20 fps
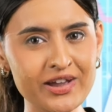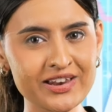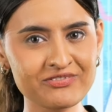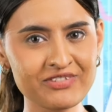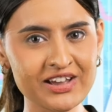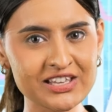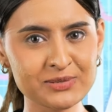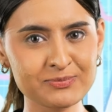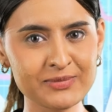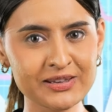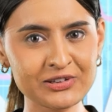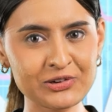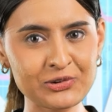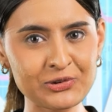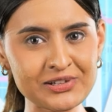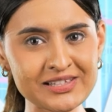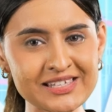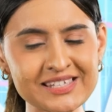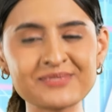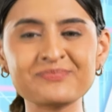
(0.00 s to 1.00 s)
investment
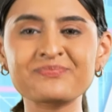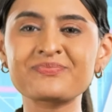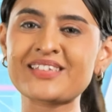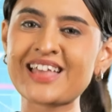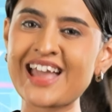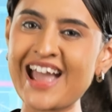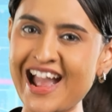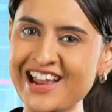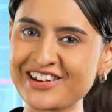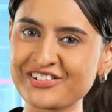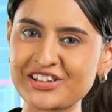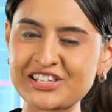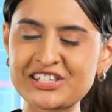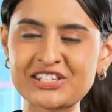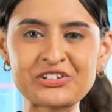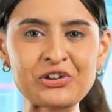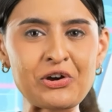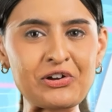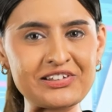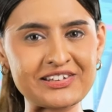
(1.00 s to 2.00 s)
goals and
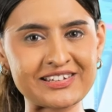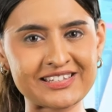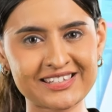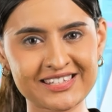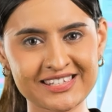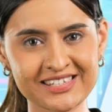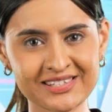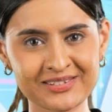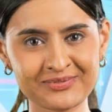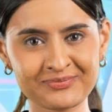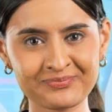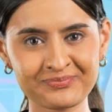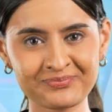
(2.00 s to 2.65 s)
risk tolerance.